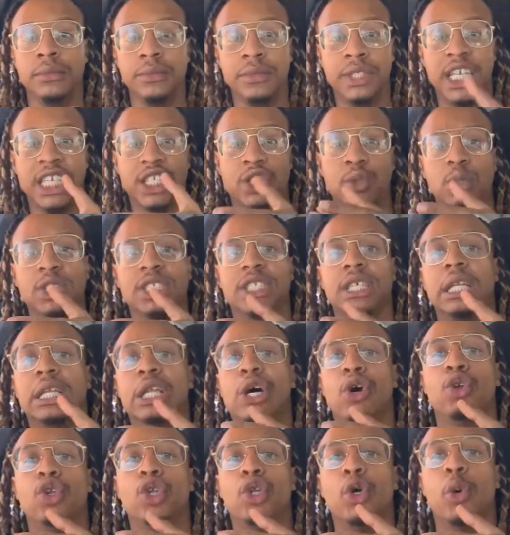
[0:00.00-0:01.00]
this one's a
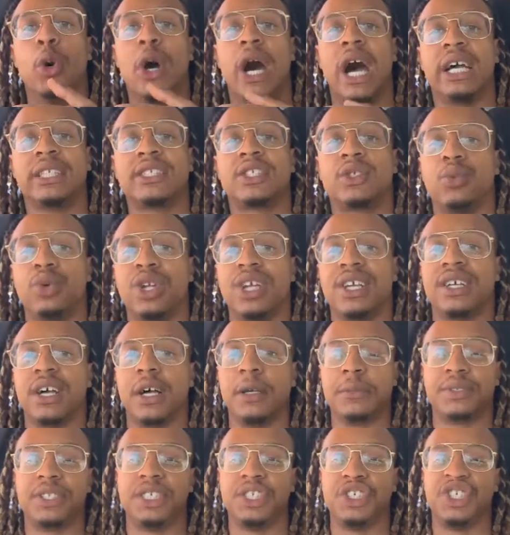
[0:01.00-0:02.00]
little nuanced when it
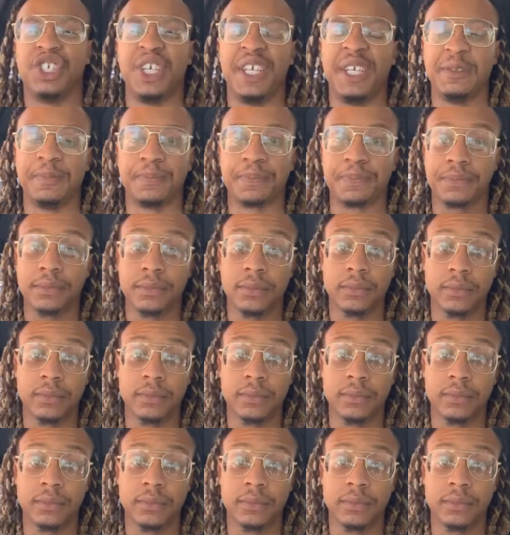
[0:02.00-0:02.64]
comes to cheating.